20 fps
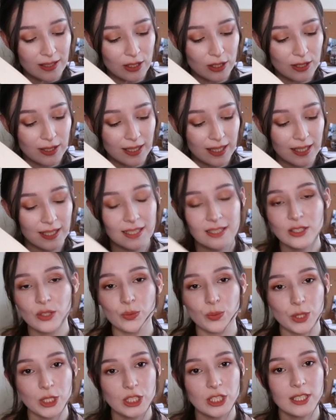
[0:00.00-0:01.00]
to see
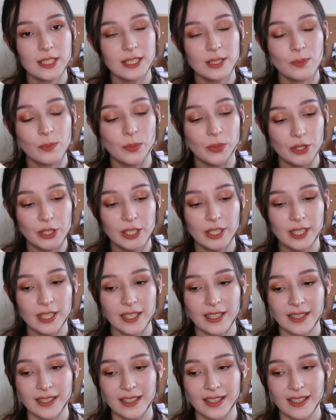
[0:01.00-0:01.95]
these witches burn.